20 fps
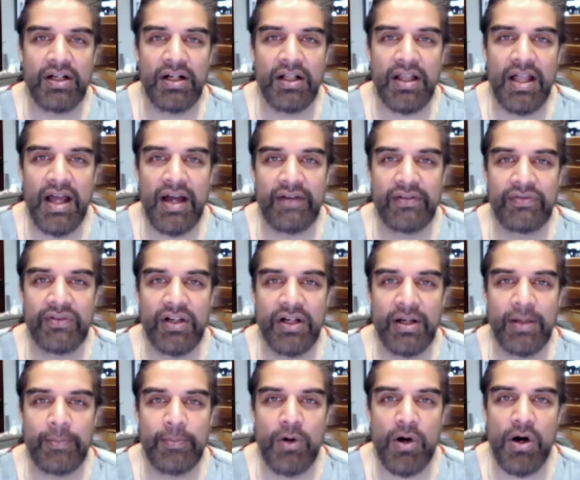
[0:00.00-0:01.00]
I'll have
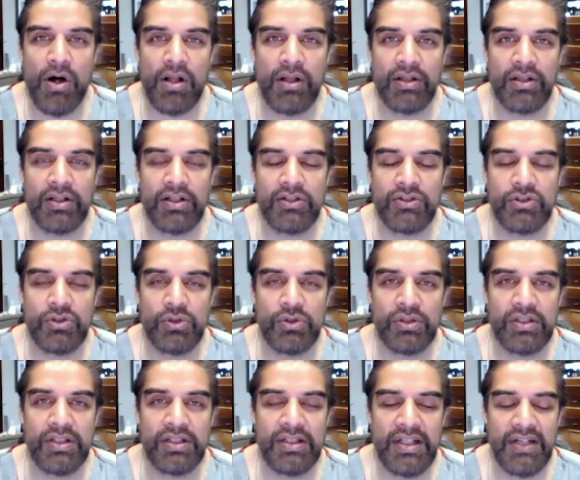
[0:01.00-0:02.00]
uh, Paul,
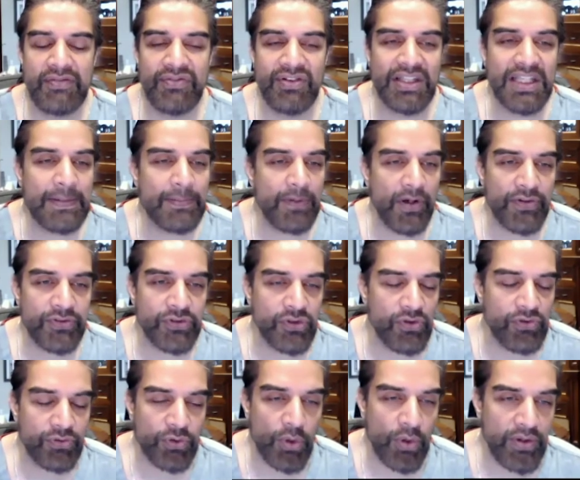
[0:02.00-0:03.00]
Julian, and Philippe also
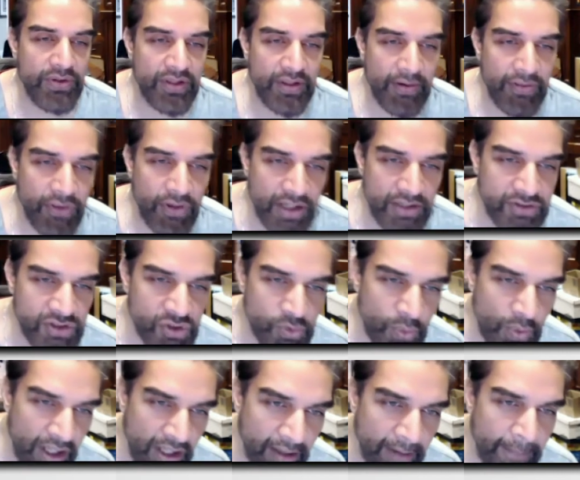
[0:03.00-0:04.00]
throw in their thoughts as
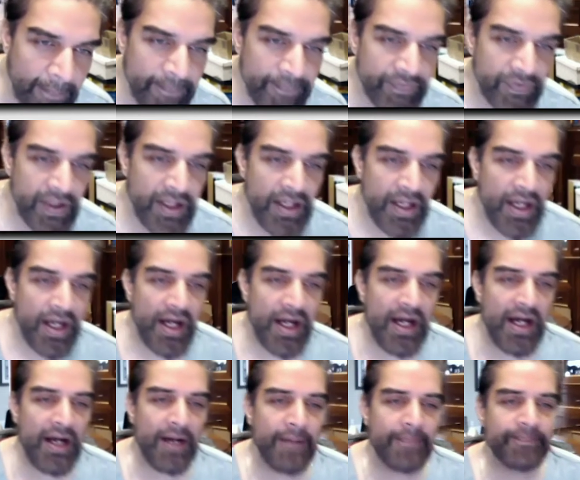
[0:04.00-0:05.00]
well.
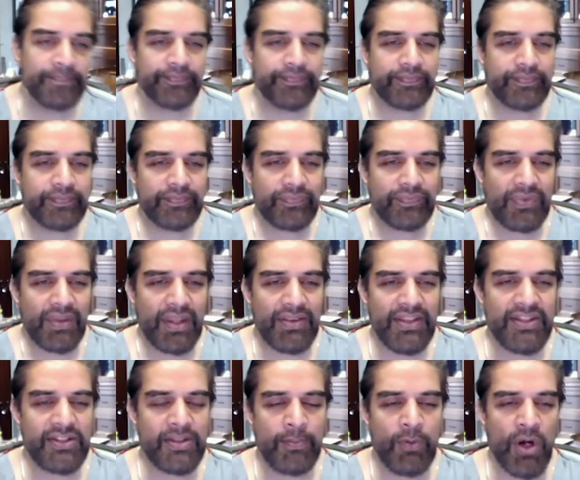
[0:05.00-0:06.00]
Um,
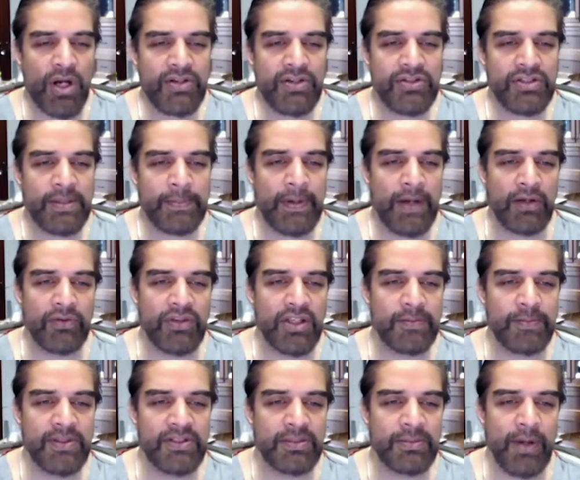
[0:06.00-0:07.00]
there's some questions about. There's
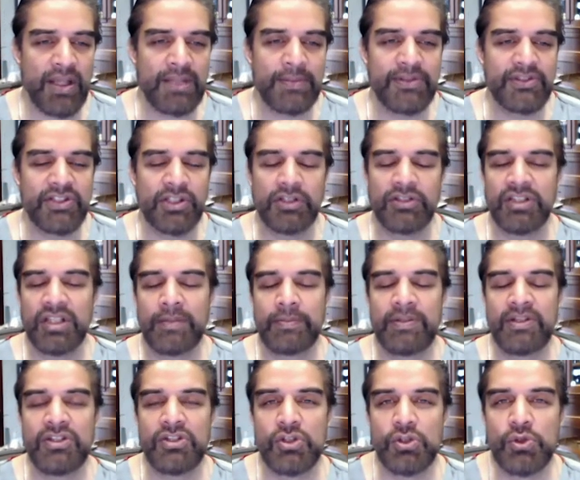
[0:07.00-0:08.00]
been some other materials that have
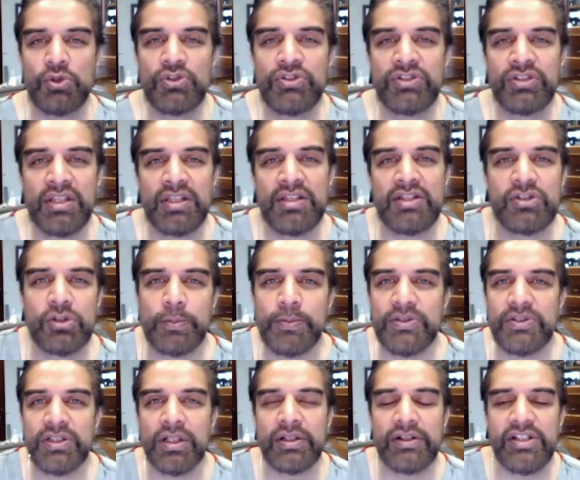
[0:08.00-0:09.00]
been used in the
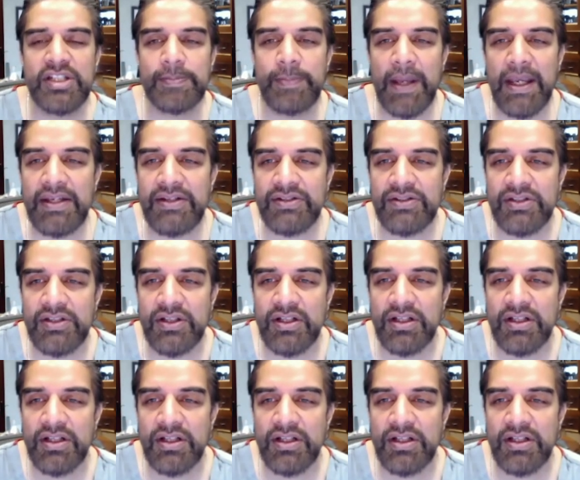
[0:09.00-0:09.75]
supraciliary space,